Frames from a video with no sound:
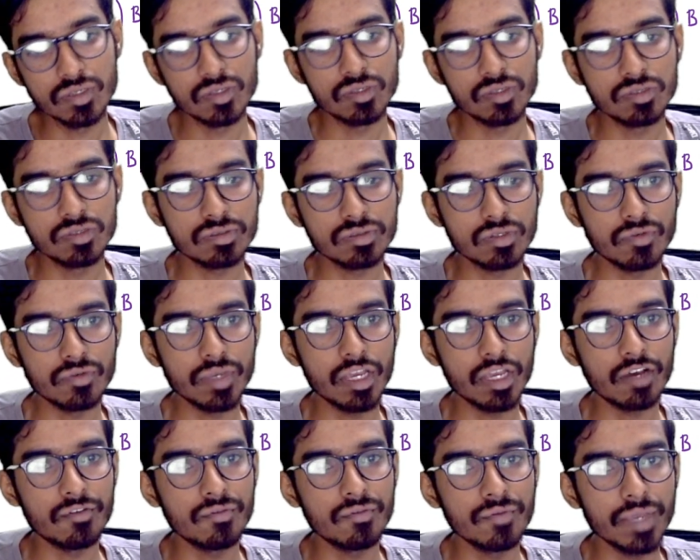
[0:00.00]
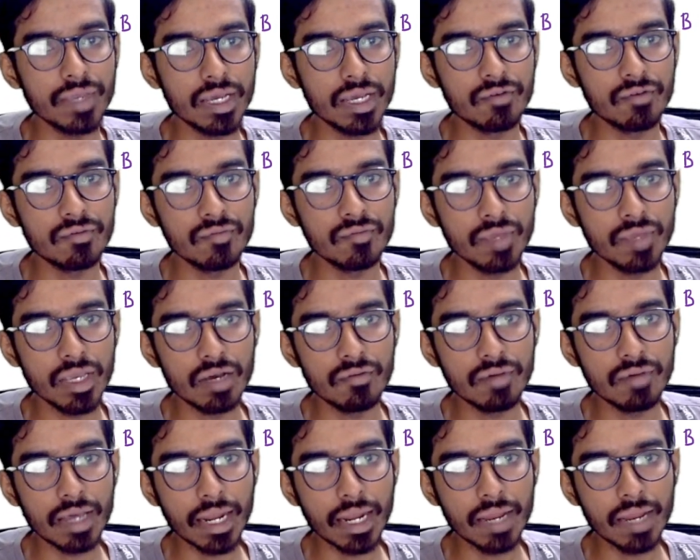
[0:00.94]
So we have
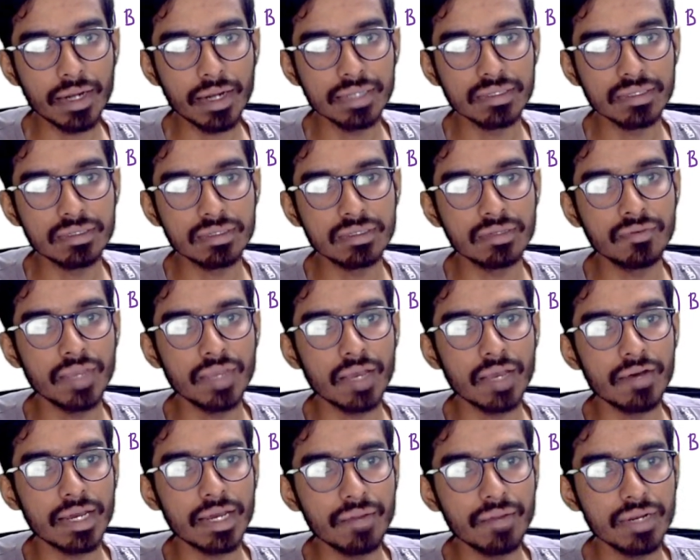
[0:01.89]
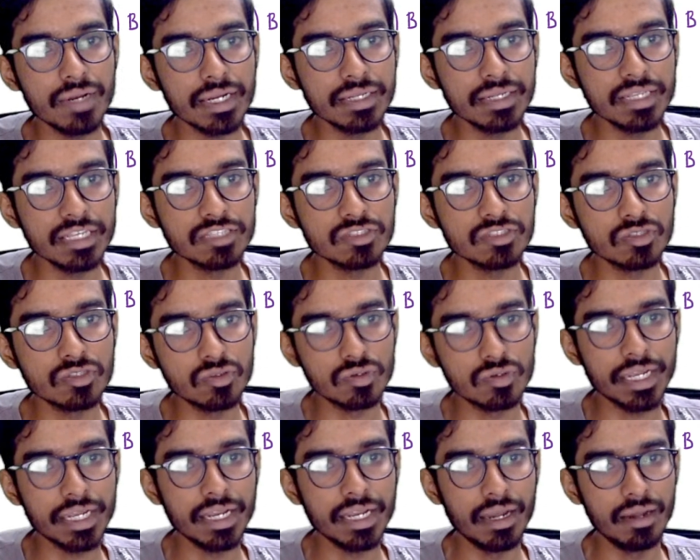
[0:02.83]
arrived at these two,
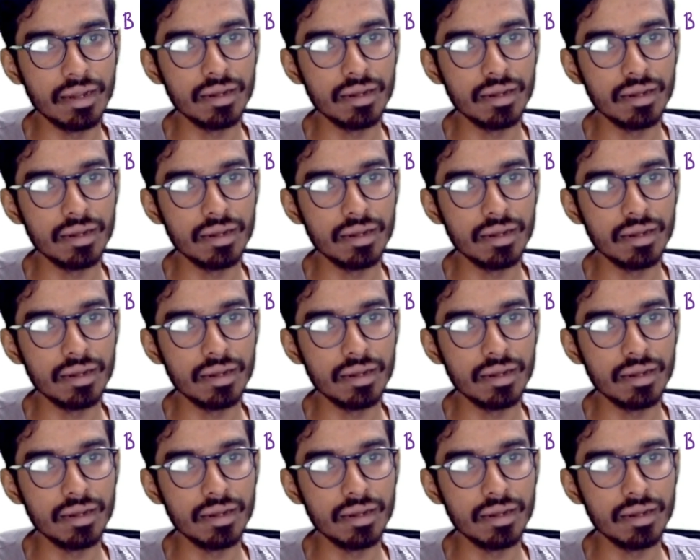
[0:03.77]
right?